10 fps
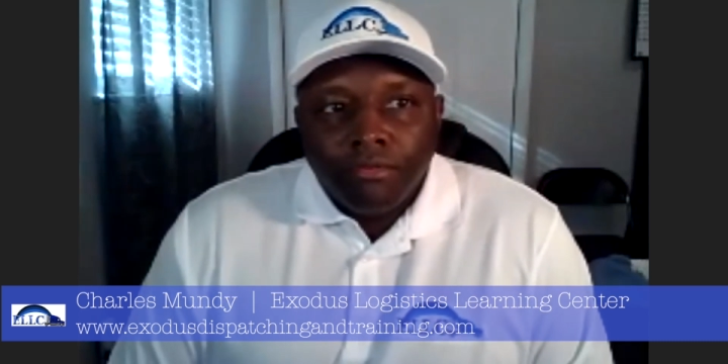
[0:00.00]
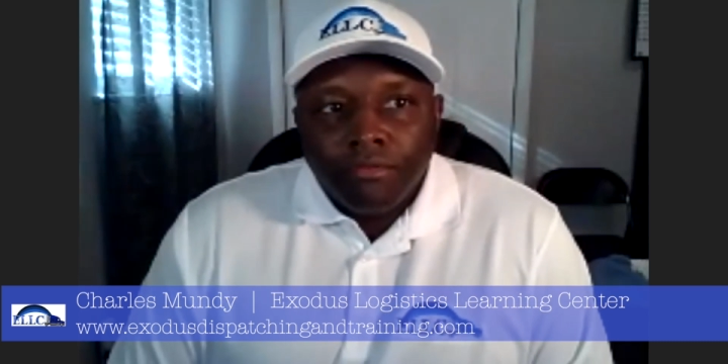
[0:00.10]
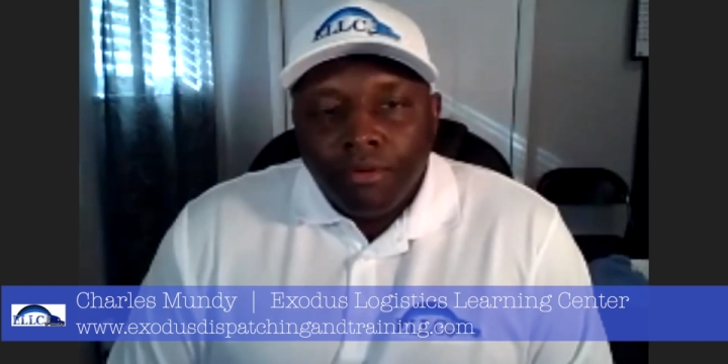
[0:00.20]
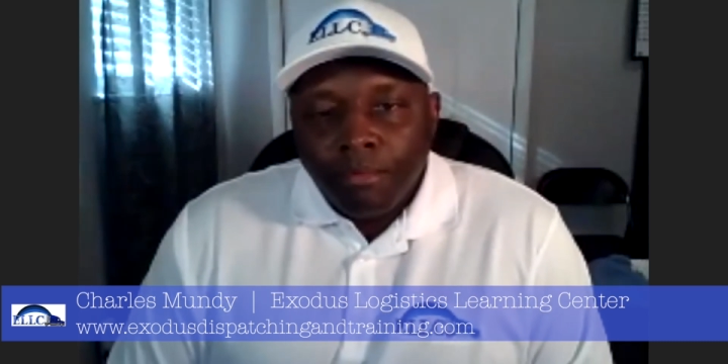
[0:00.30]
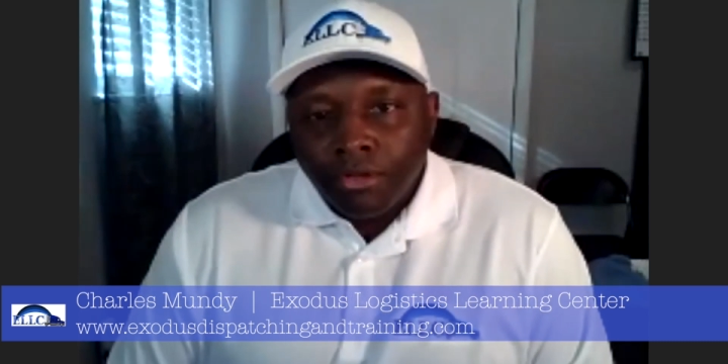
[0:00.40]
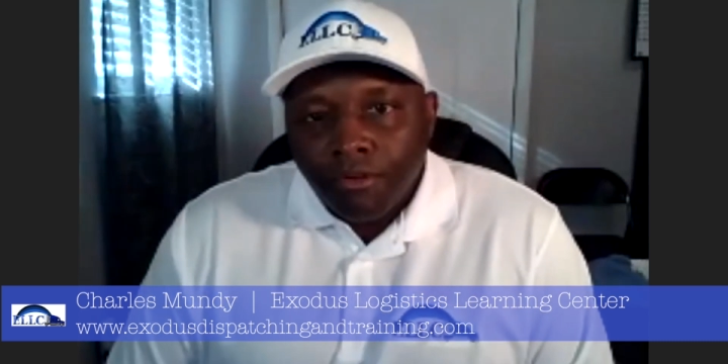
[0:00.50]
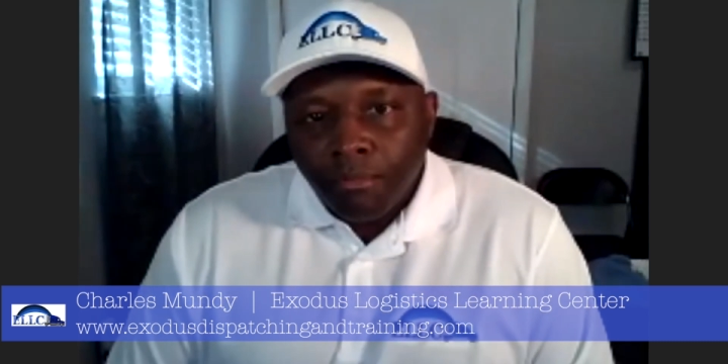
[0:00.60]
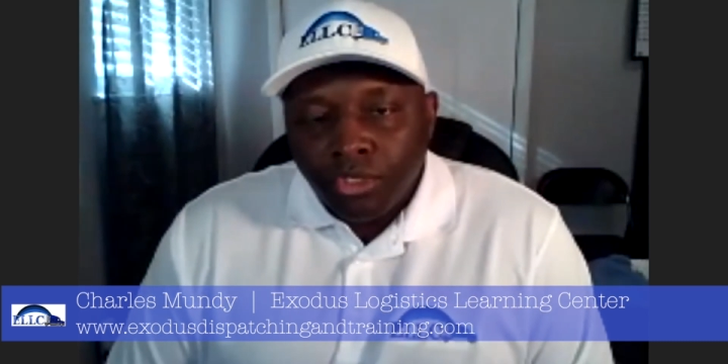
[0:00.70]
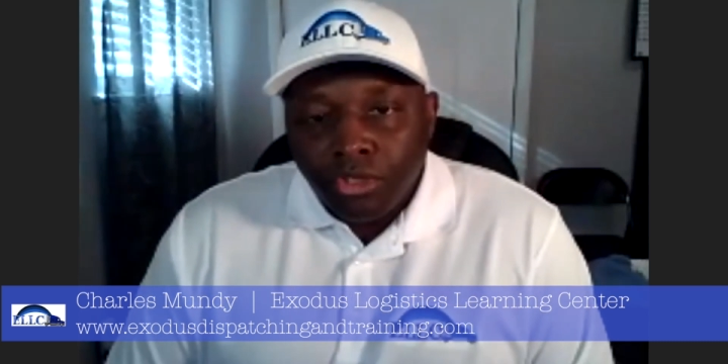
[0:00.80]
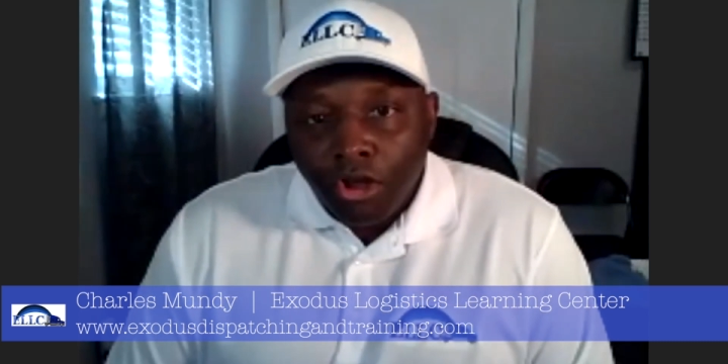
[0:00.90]

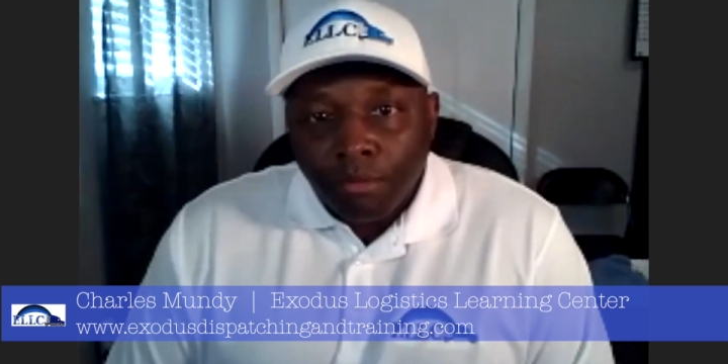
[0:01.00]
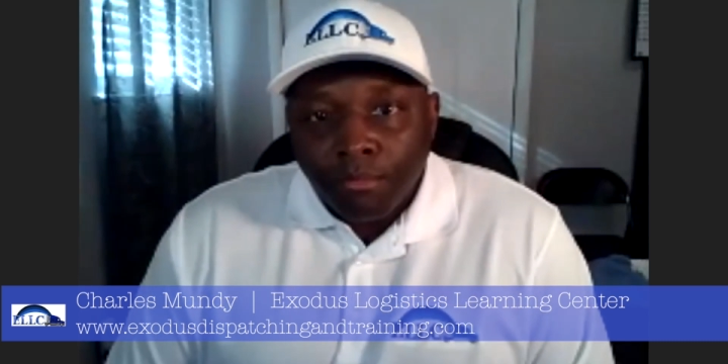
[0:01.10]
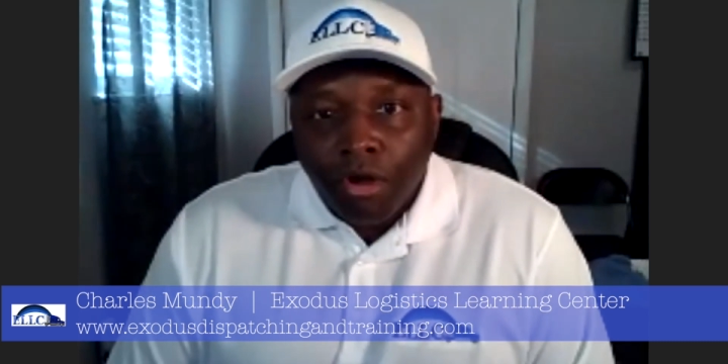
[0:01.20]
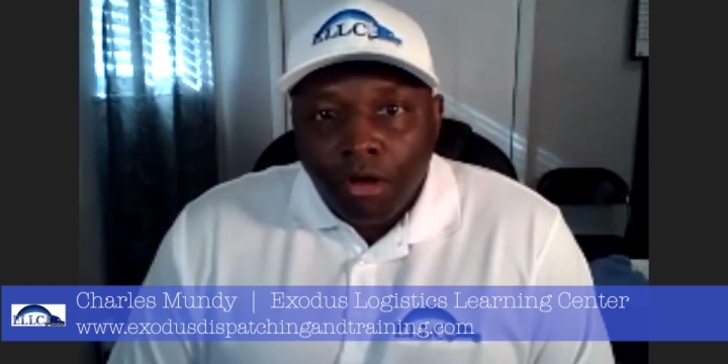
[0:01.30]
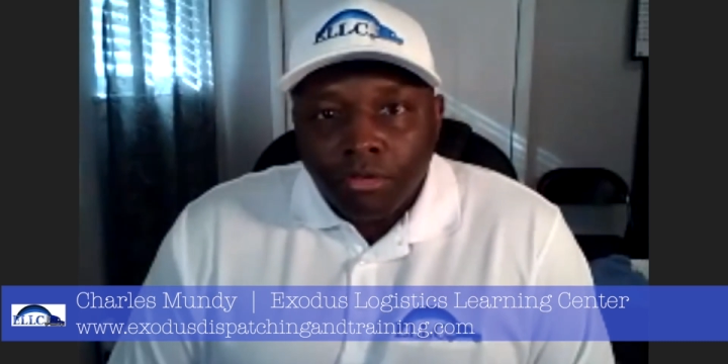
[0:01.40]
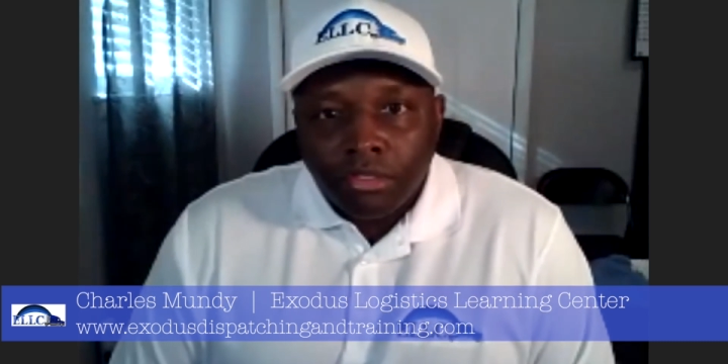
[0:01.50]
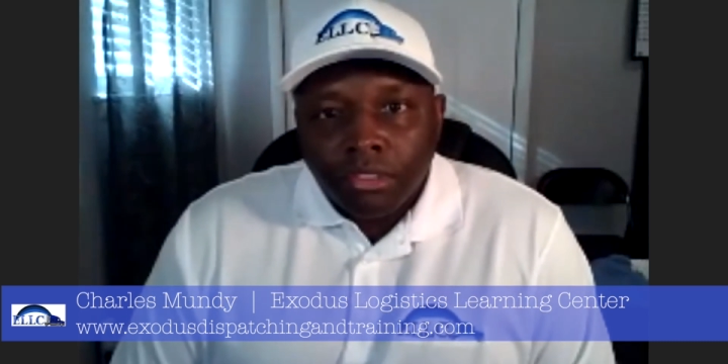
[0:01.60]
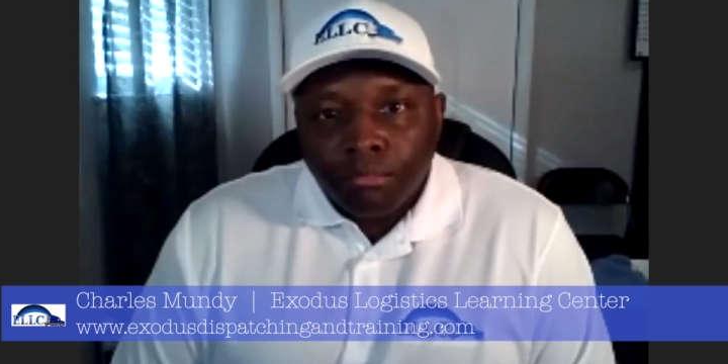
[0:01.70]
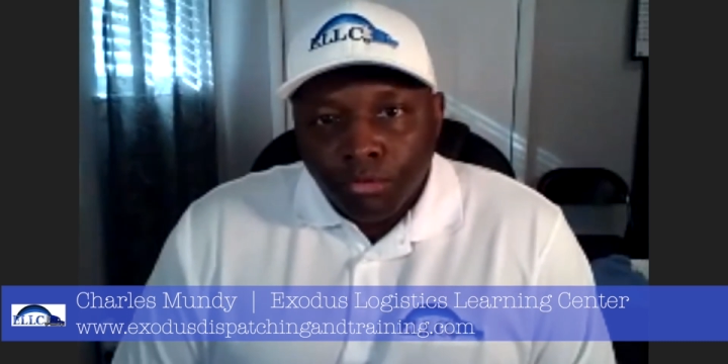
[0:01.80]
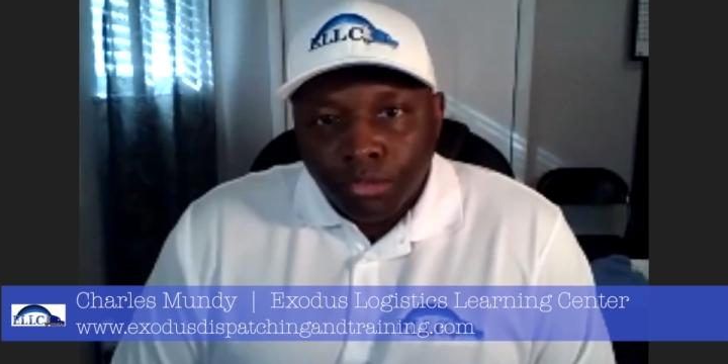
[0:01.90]
from a startup
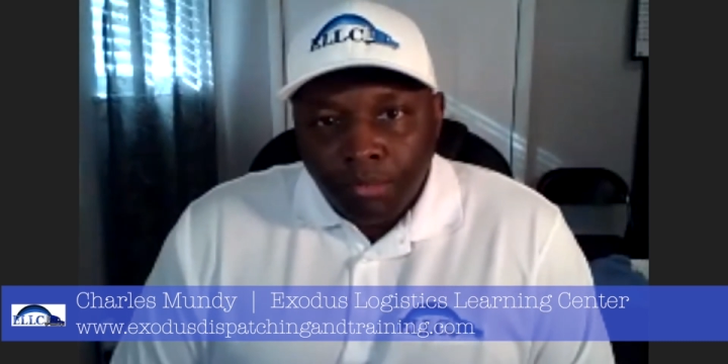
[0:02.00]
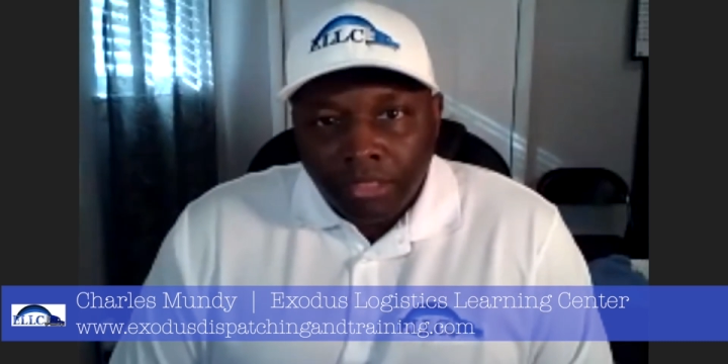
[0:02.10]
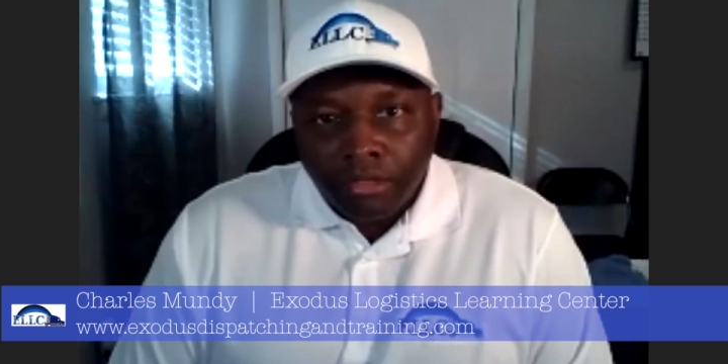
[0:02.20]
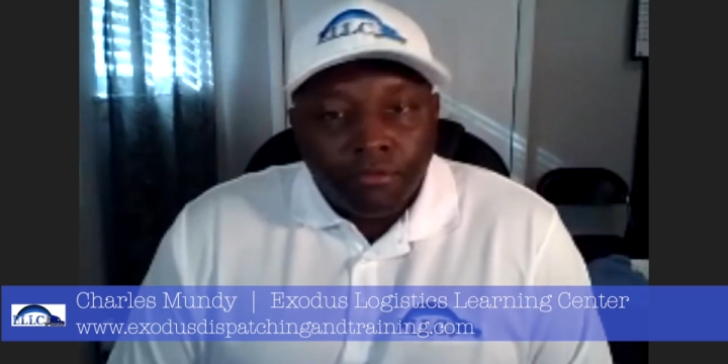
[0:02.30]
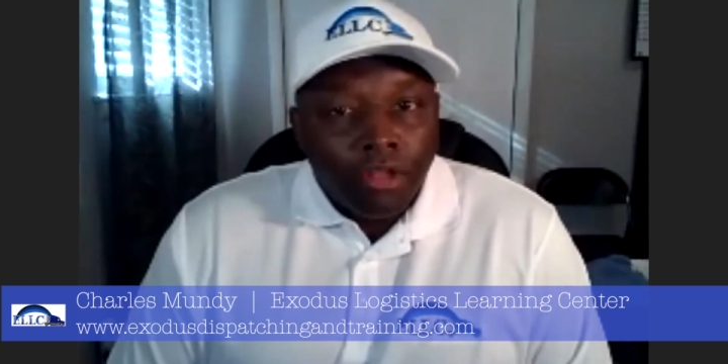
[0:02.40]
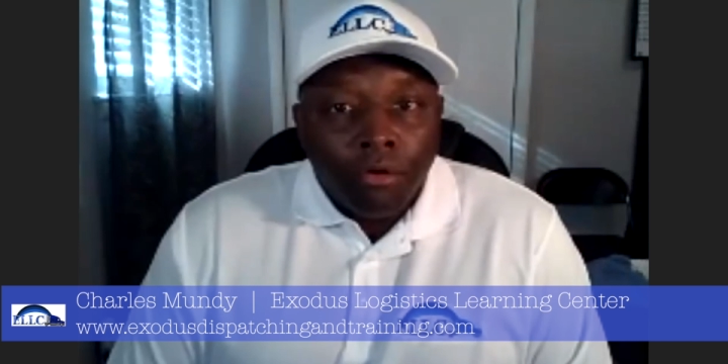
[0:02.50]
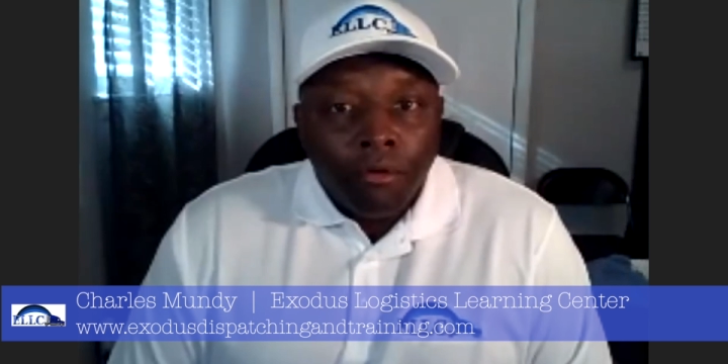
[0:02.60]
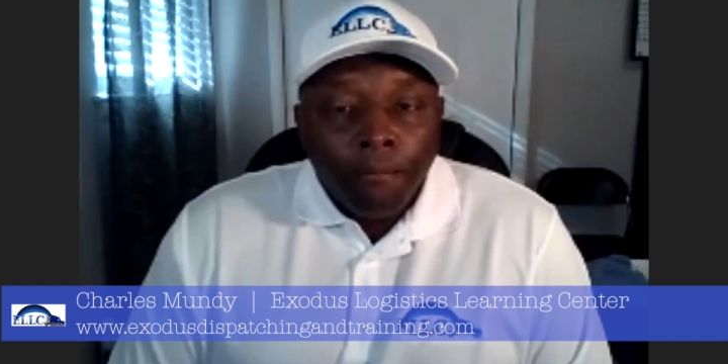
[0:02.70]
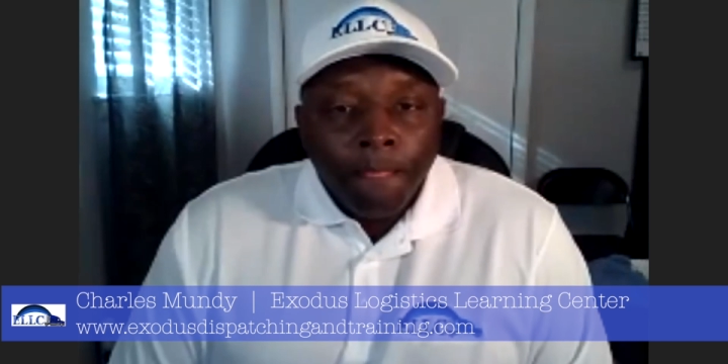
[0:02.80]
costs perspective, no.